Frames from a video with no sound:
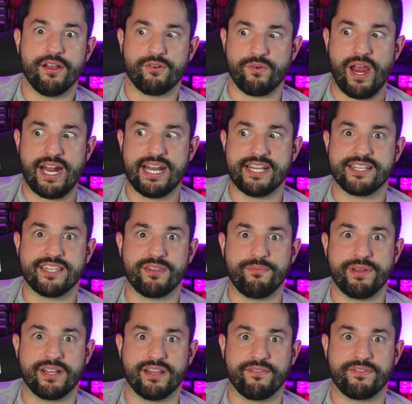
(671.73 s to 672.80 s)
right into the
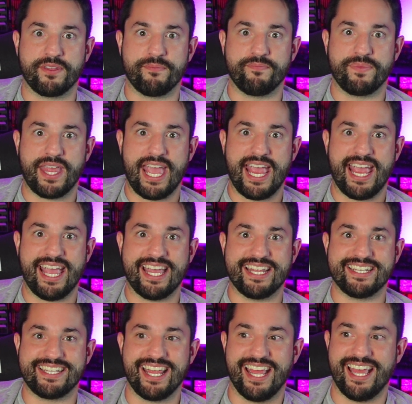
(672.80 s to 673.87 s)
middle of them,
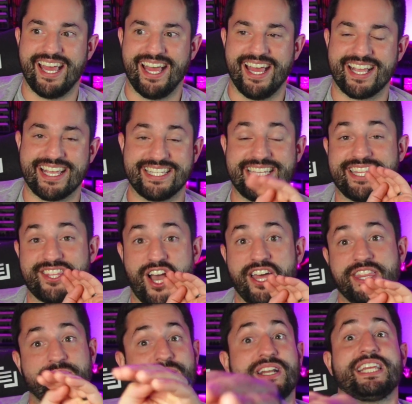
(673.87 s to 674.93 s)
and because he
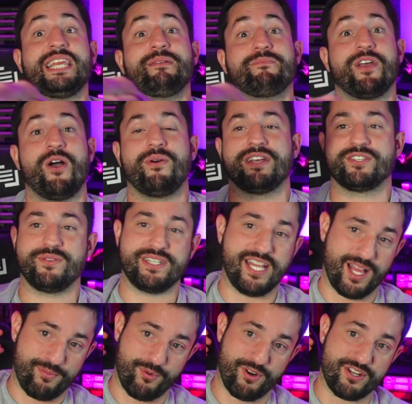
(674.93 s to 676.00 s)
thought they were going to keep going, so he
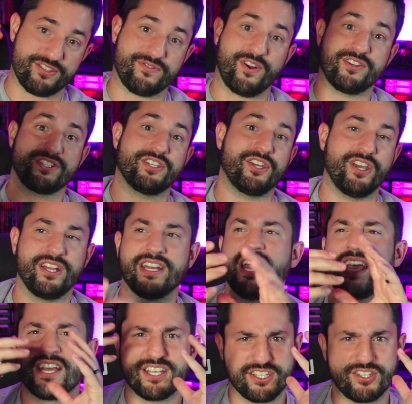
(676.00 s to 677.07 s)
teleported as far as he could
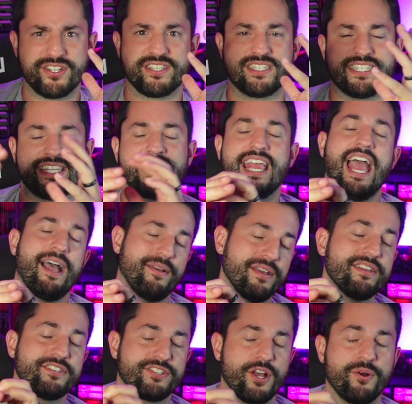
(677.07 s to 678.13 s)
because he couldn't. Yeah,
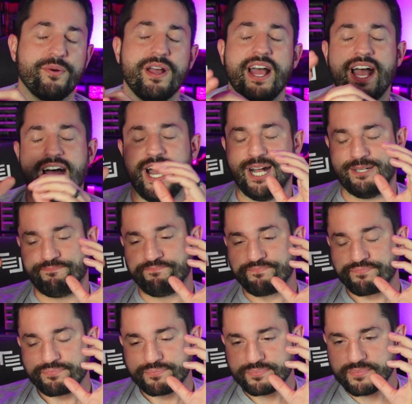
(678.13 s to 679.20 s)
so
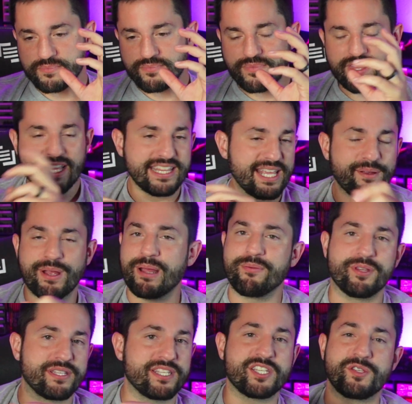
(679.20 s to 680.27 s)
they were
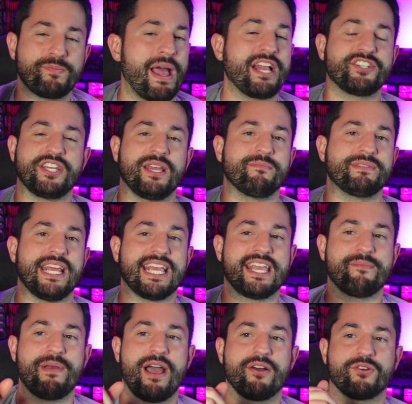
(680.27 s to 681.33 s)
able to dispatch him, take
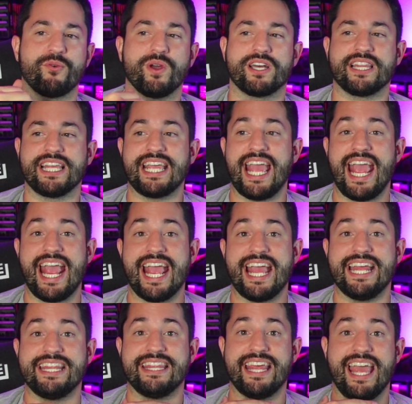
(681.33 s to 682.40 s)
him out quickly,
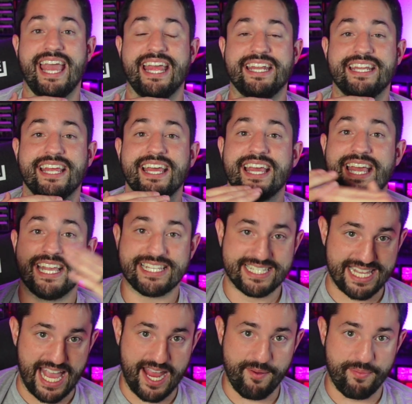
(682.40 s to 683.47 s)
and then
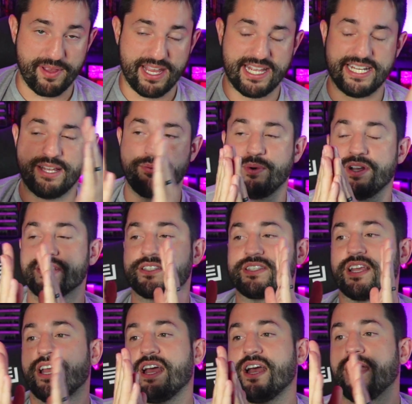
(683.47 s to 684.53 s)
escape. And it
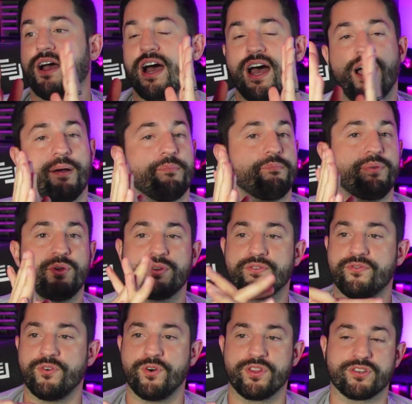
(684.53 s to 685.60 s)
was
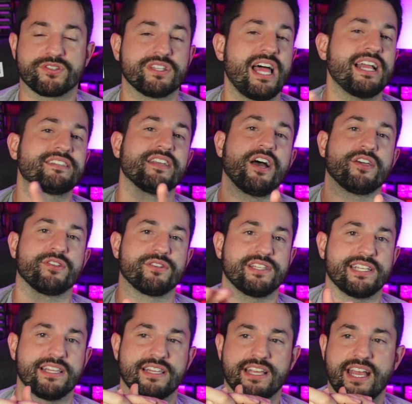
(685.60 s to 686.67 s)
beautiful. There's lots of other
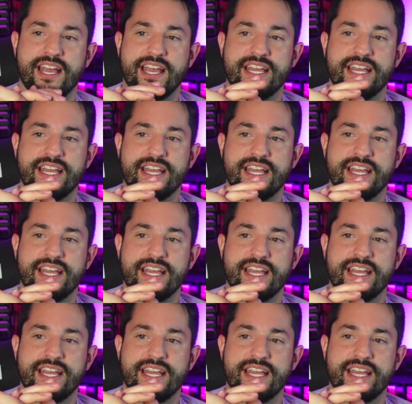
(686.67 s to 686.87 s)
little